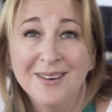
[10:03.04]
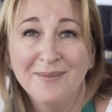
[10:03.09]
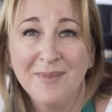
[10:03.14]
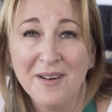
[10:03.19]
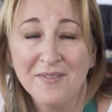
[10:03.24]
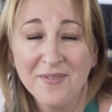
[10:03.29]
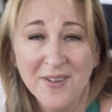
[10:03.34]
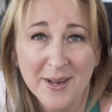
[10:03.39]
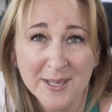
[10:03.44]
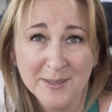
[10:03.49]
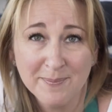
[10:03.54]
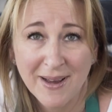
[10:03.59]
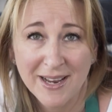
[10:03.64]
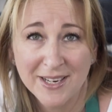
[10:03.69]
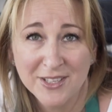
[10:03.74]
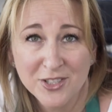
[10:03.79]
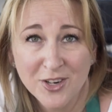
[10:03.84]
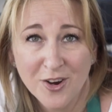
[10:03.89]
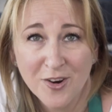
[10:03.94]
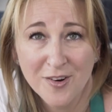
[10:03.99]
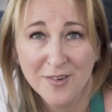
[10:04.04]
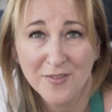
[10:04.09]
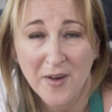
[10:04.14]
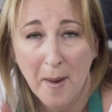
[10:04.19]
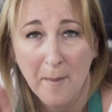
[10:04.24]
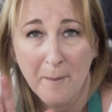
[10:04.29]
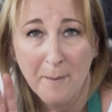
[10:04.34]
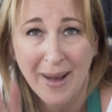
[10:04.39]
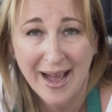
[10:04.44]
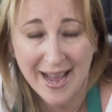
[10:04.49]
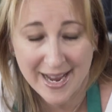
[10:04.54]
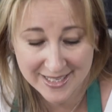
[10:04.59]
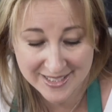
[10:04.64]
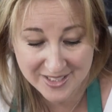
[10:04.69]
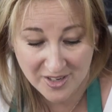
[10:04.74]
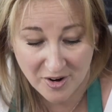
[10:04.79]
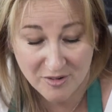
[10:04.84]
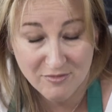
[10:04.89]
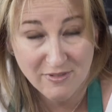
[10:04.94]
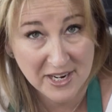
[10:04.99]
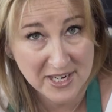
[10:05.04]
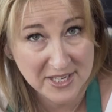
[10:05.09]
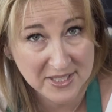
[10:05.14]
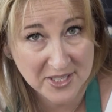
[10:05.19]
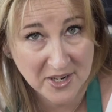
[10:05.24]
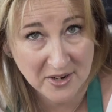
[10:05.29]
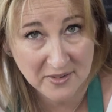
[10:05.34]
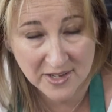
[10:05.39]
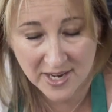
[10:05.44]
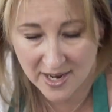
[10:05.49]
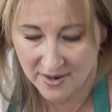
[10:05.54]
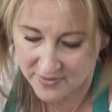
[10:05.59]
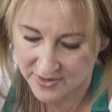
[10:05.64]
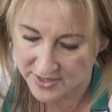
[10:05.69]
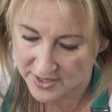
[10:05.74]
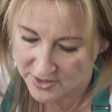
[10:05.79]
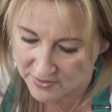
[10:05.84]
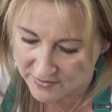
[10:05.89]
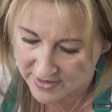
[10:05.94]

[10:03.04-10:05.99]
My first batch of Macs are ready to go in the oven, and